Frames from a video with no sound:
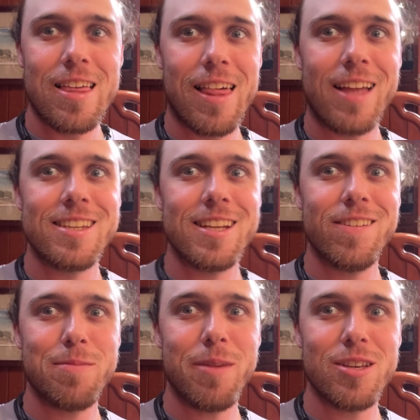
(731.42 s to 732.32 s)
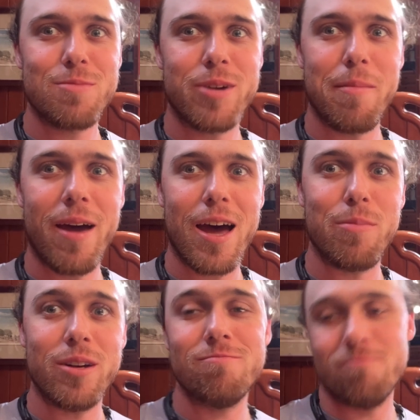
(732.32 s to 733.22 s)
that stuff smells pretty bad,
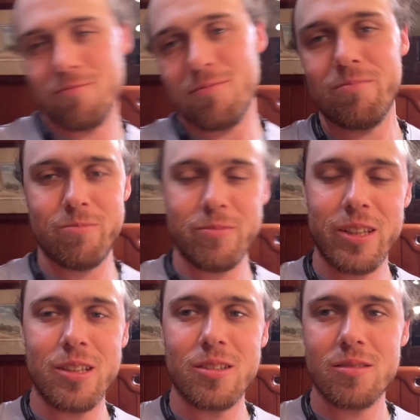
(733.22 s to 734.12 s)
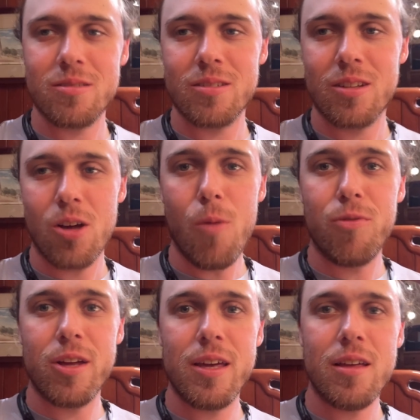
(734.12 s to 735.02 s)
but yeah,
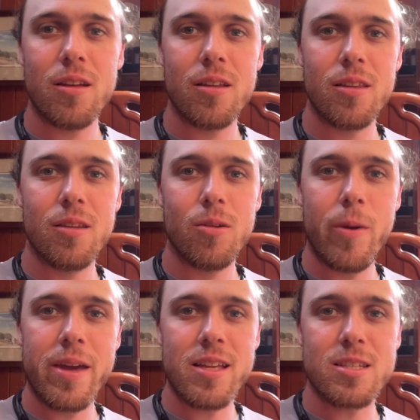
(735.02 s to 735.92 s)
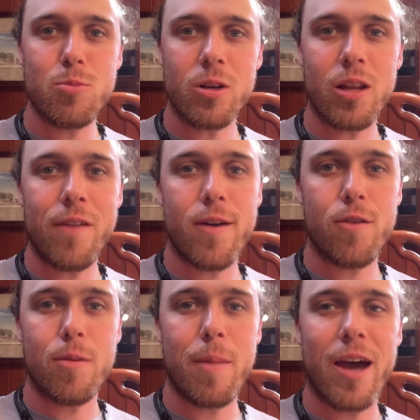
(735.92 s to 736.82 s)
hopefully we get some more life out
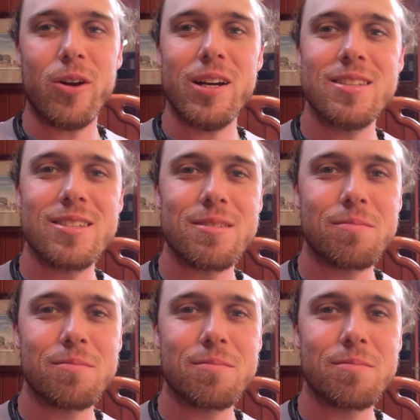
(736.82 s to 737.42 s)
of our batteries.